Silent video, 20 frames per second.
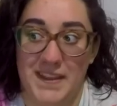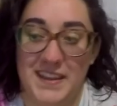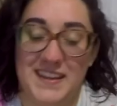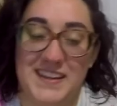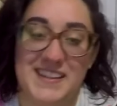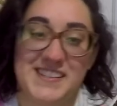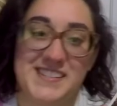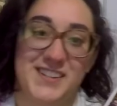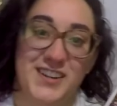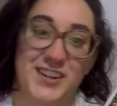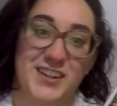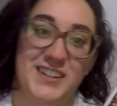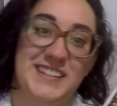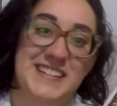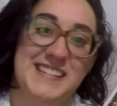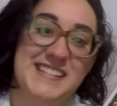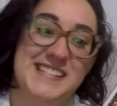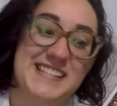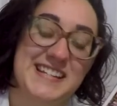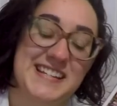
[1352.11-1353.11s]
It is
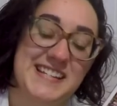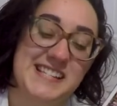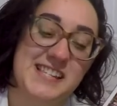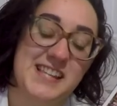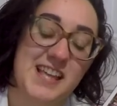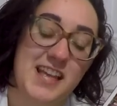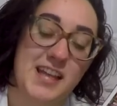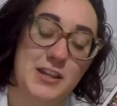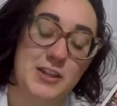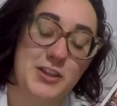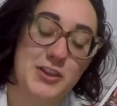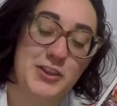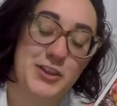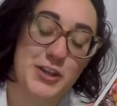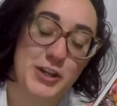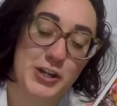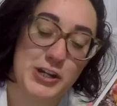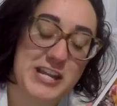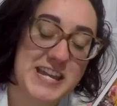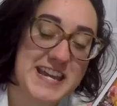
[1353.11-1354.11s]
currently
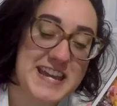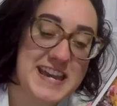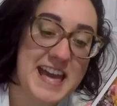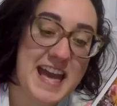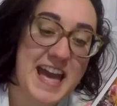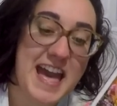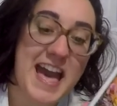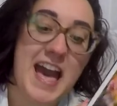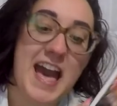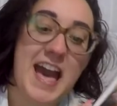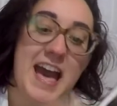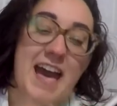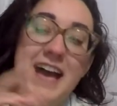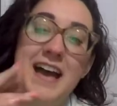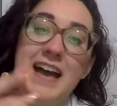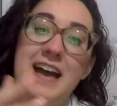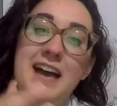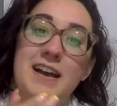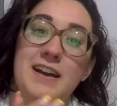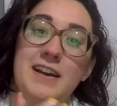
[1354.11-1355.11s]
6:30.
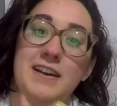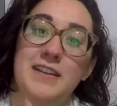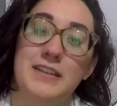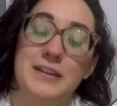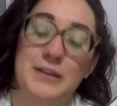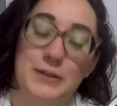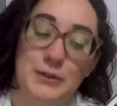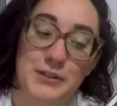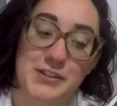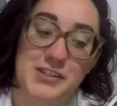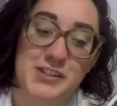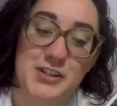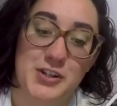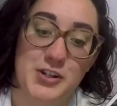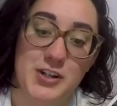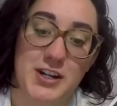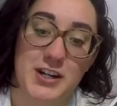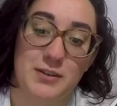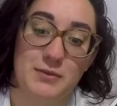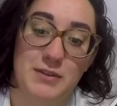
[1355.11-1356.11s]
The goal is to
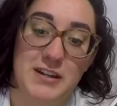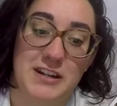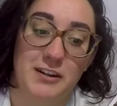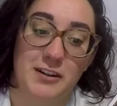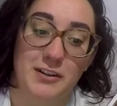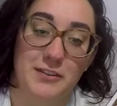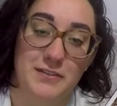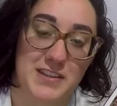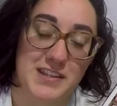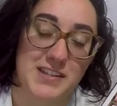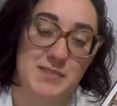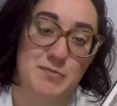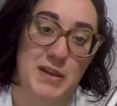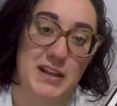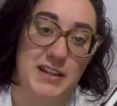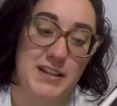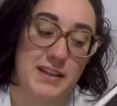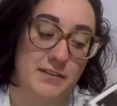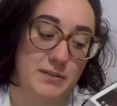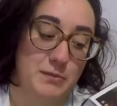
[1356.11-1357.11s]
try to read all of this by
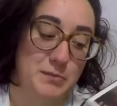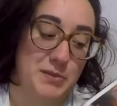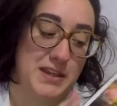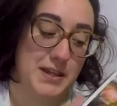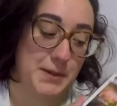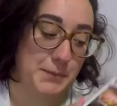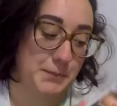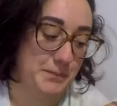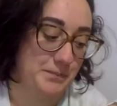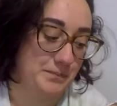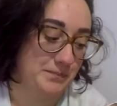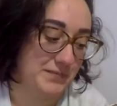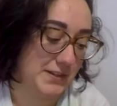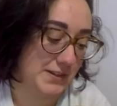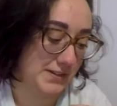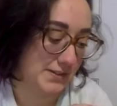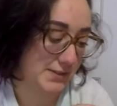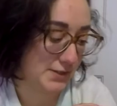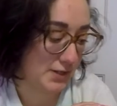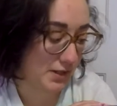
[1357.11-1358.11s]
11 p.m.
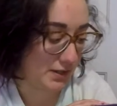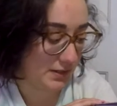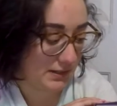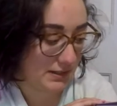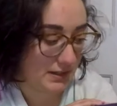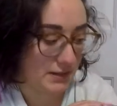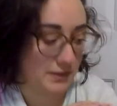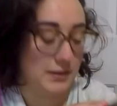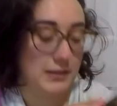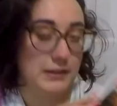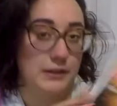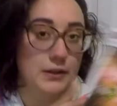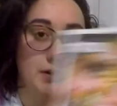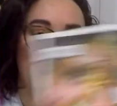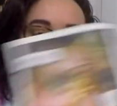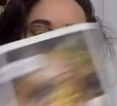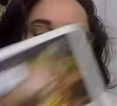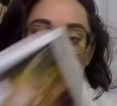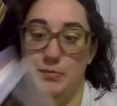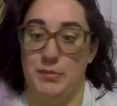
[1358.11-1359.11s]
It's not the
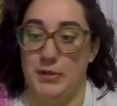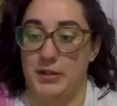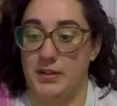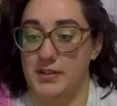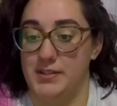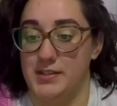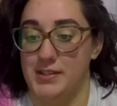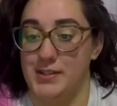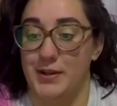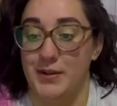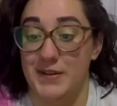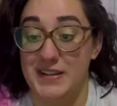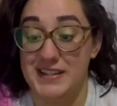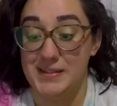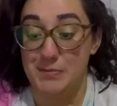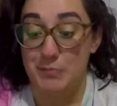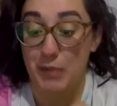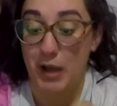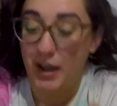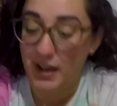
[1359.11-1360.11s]
longest book, so
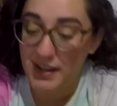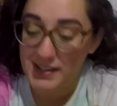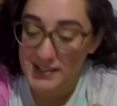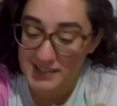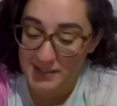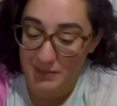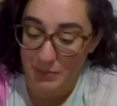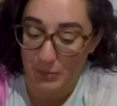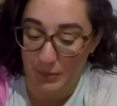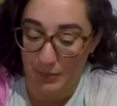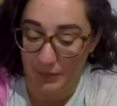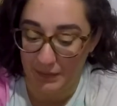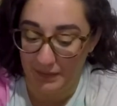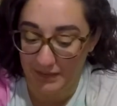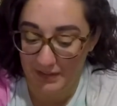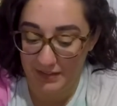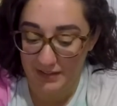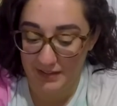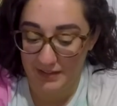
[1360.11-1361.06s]
it's possible.